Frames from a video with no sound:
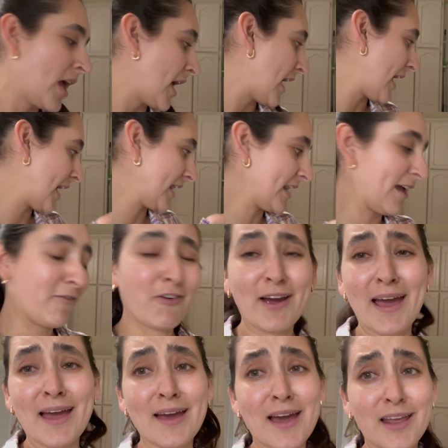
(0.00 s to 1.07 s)
And
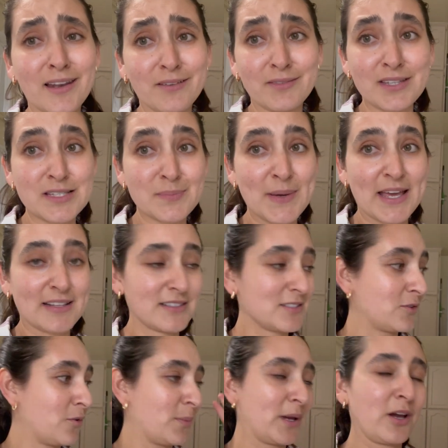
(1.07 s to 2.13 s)
FYI, I love these pants.
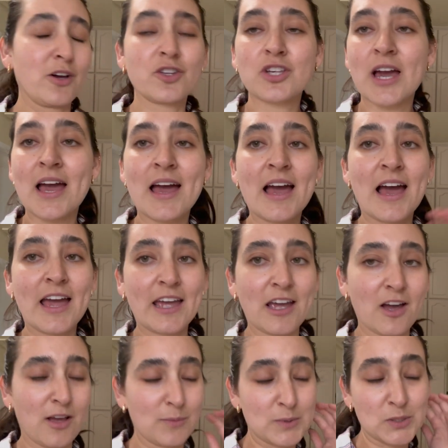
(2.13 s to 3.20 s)
Oh my gosh, I
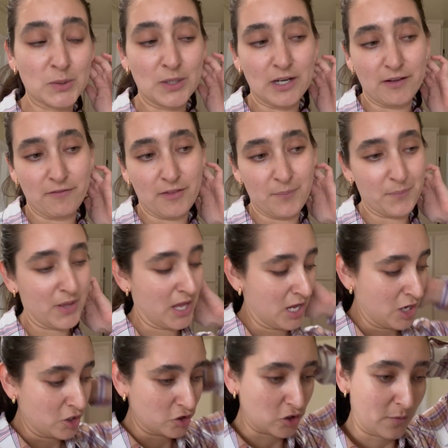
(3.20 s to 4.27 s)
absolutely love them.
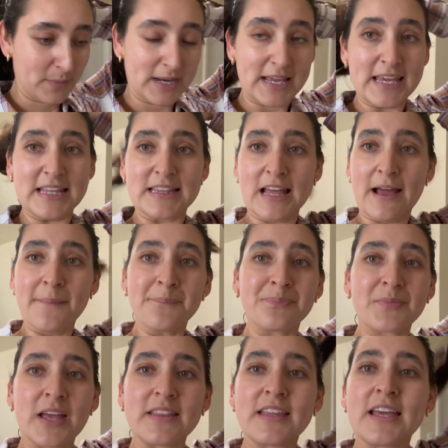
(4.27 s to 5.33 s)
So I'm gonna eat them,
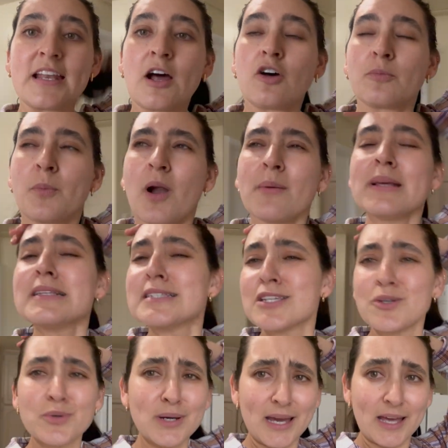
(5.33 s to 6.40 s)
and then I'll probably see
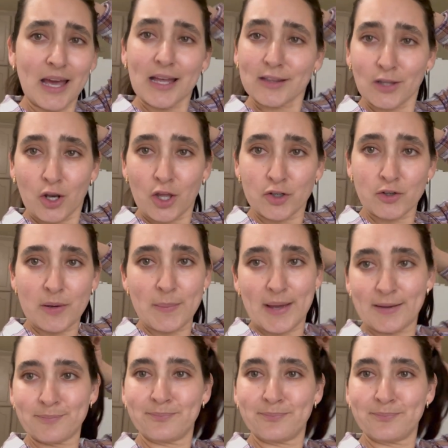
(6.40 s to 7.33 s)
you at the laundromat.